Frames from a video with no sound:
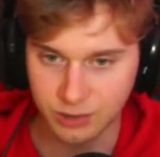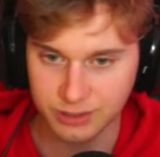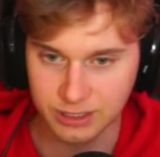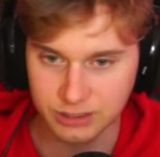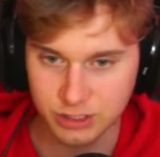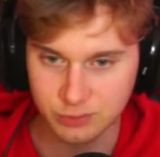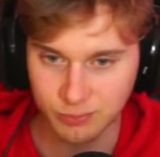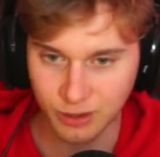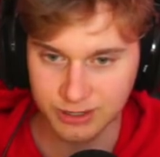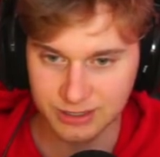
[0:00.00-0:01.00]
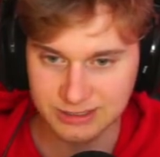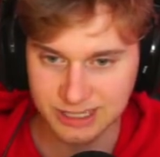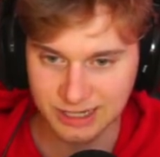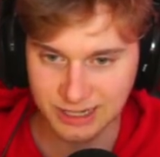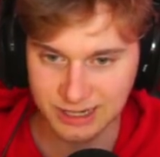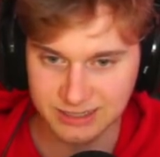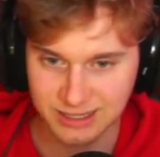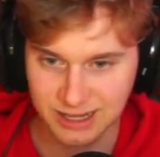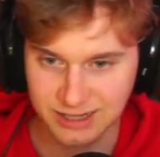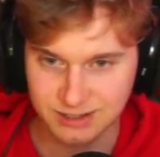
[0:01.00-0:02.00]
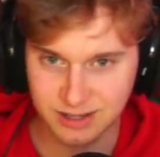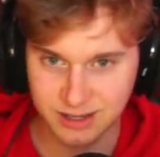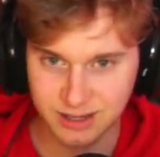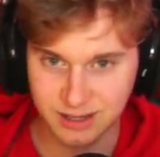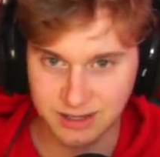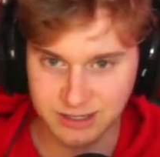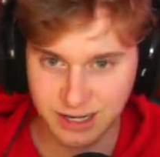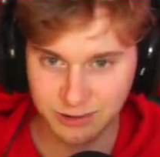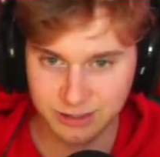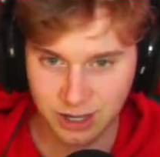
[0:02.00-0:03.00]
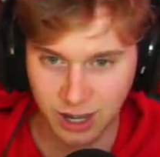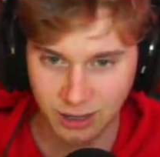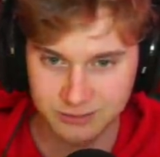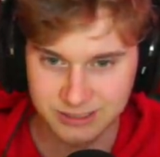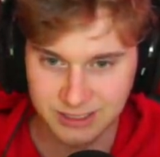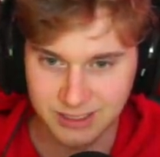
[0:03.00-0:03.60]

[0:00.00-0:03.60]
You can just spawn in a tank like that. And there it comes.